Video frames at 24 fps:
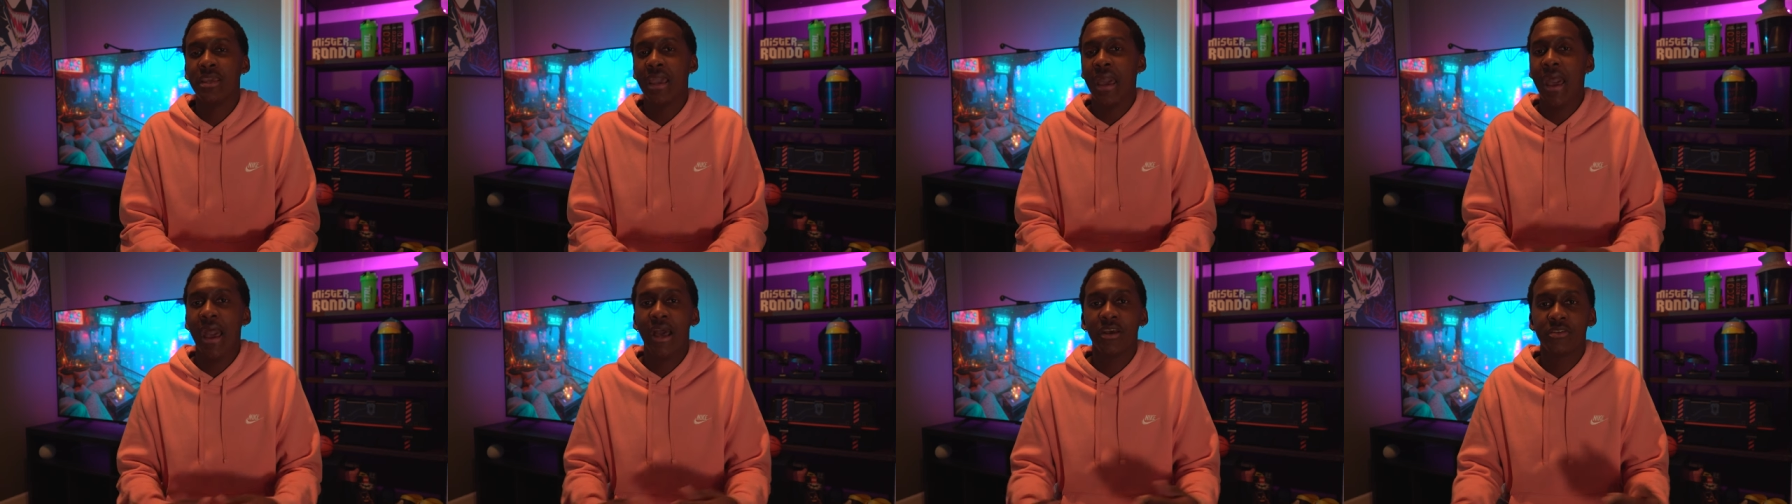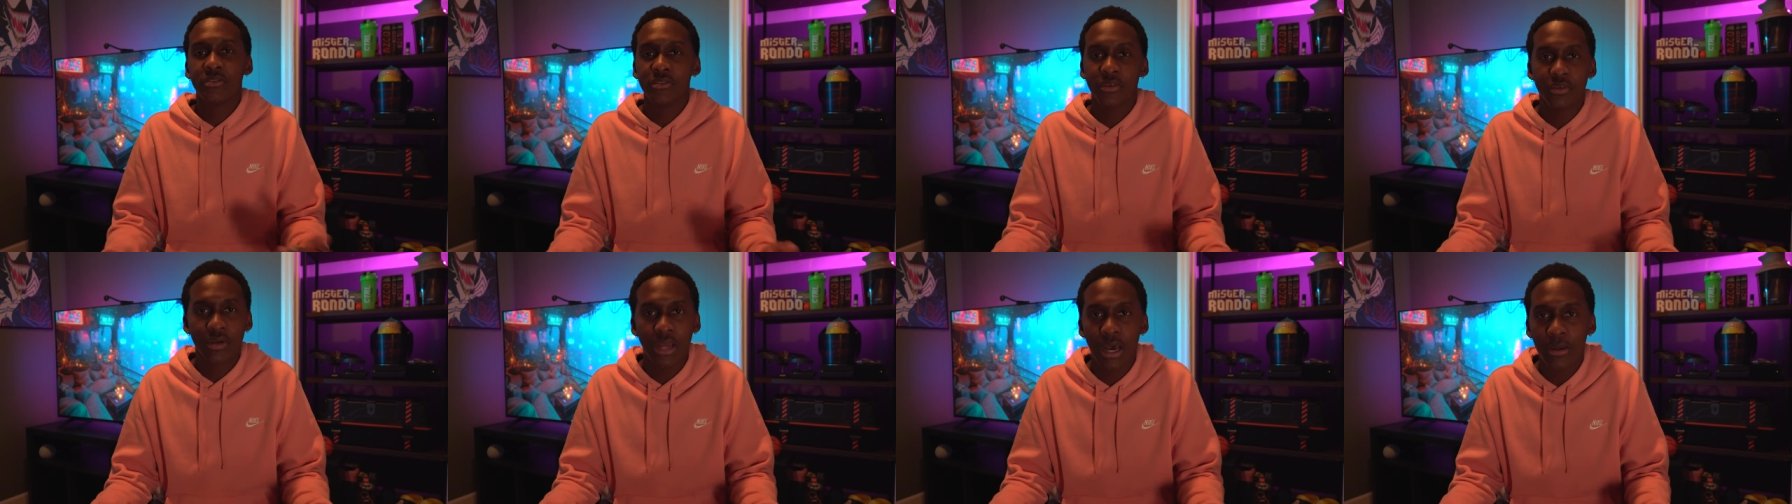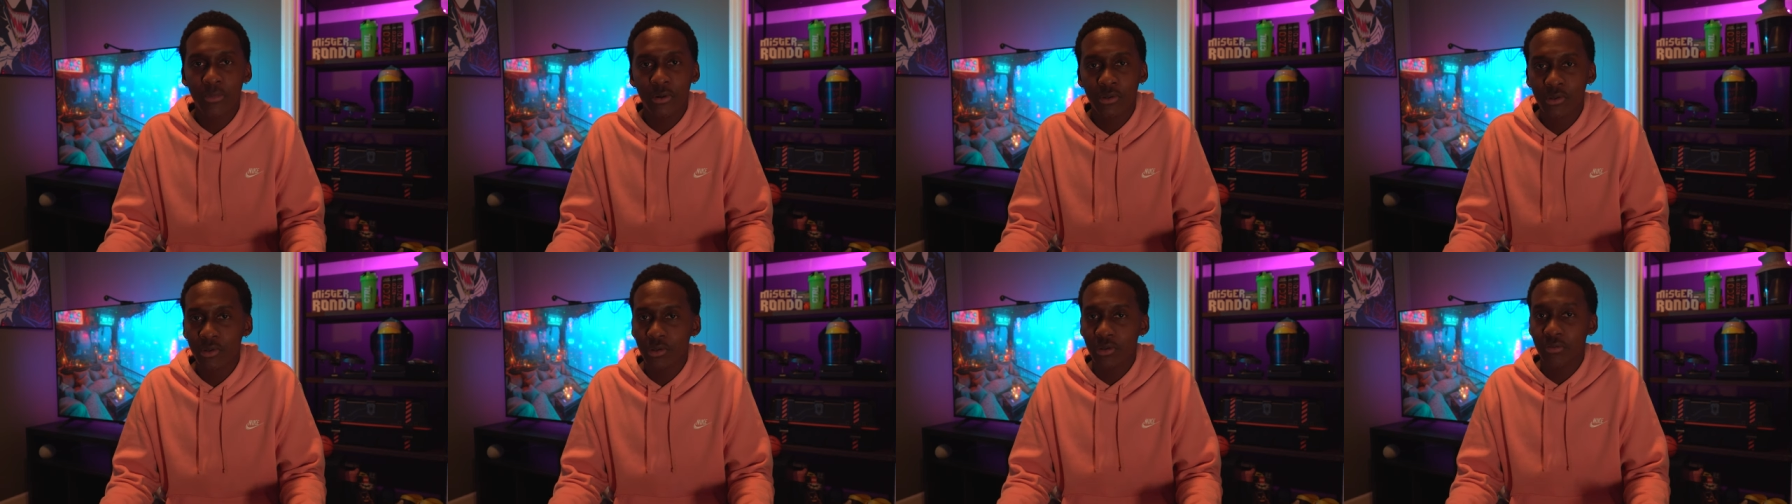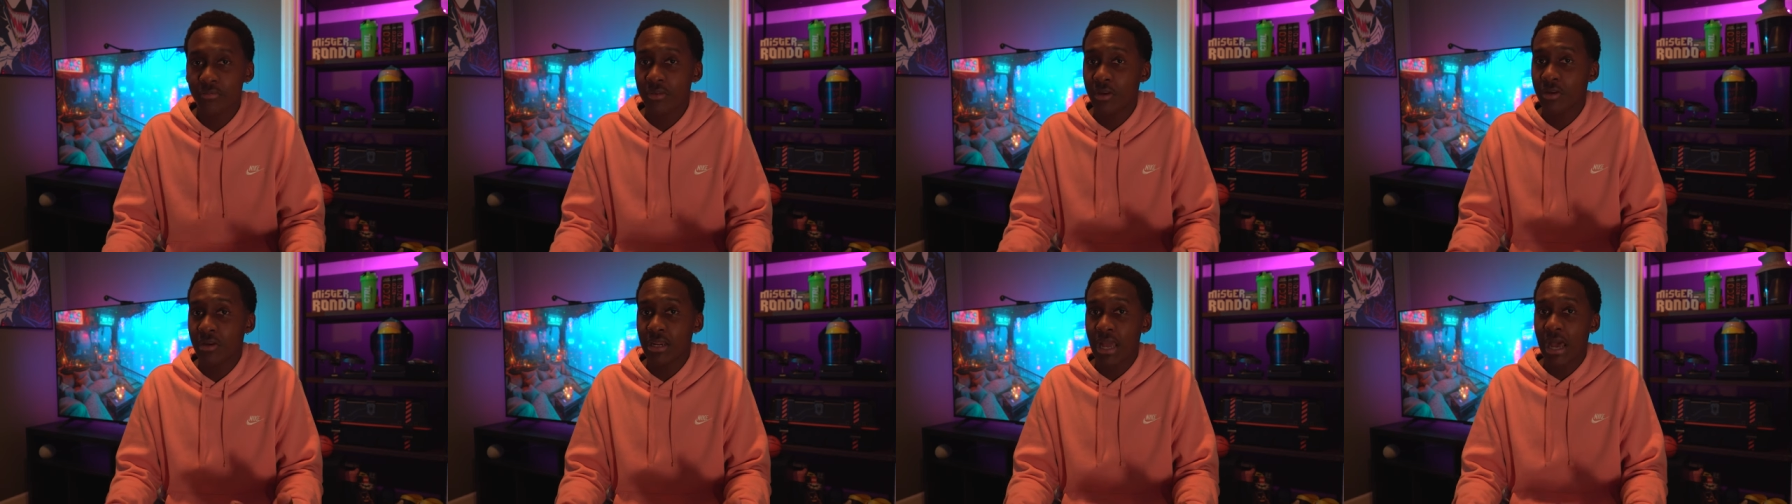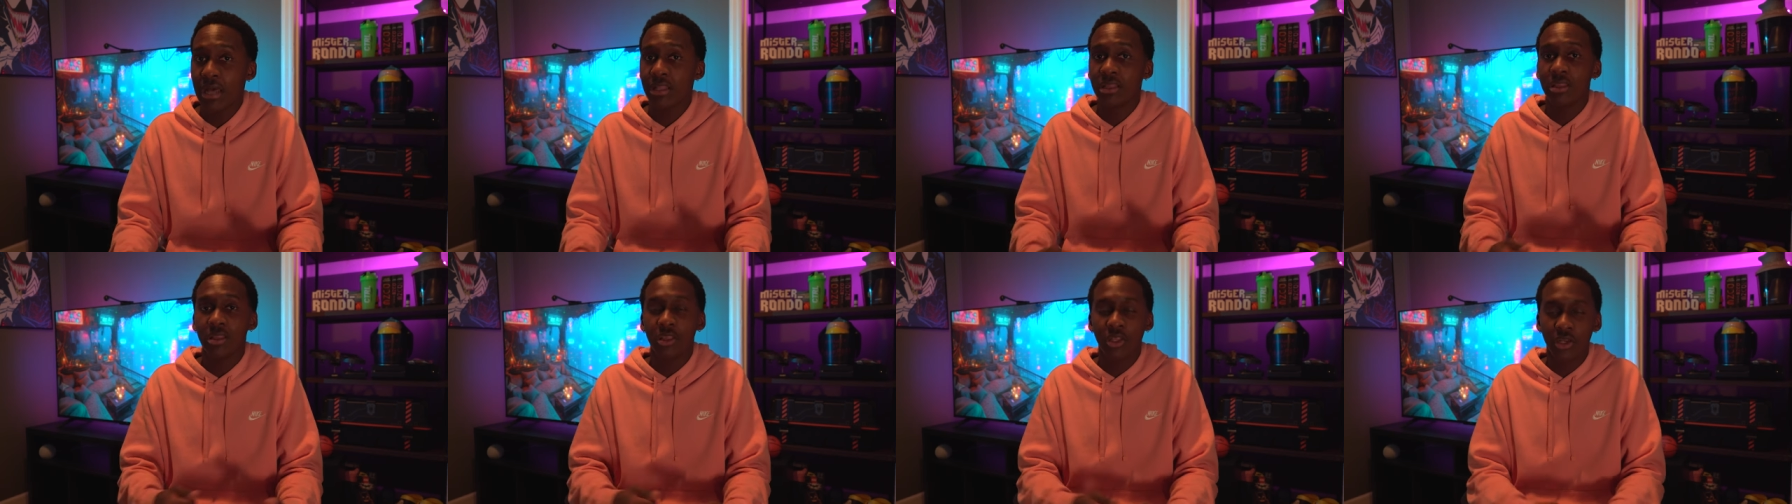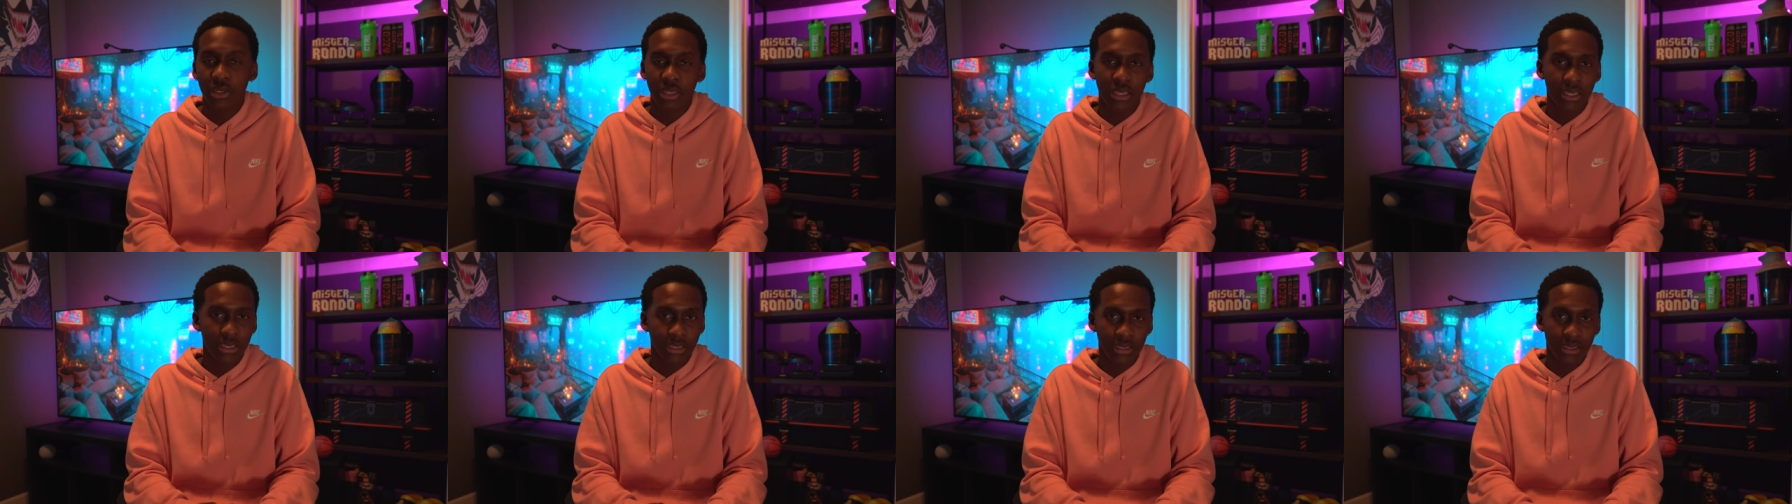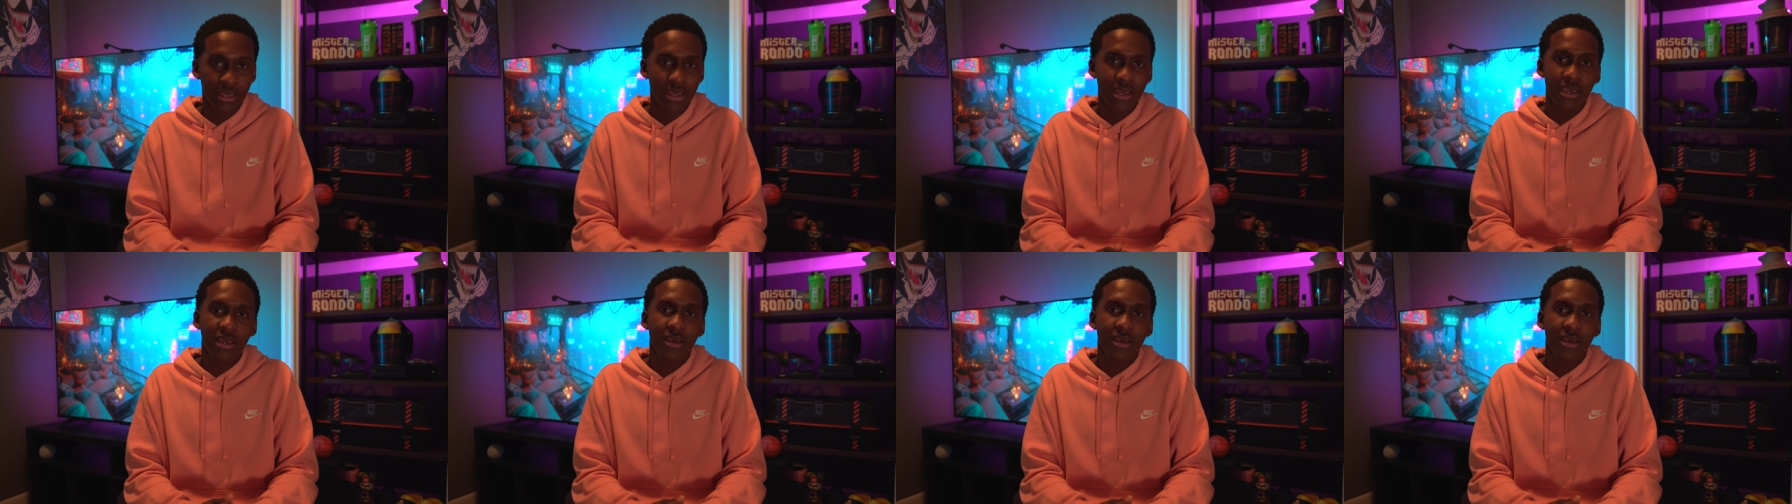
be astronomical if you're not looking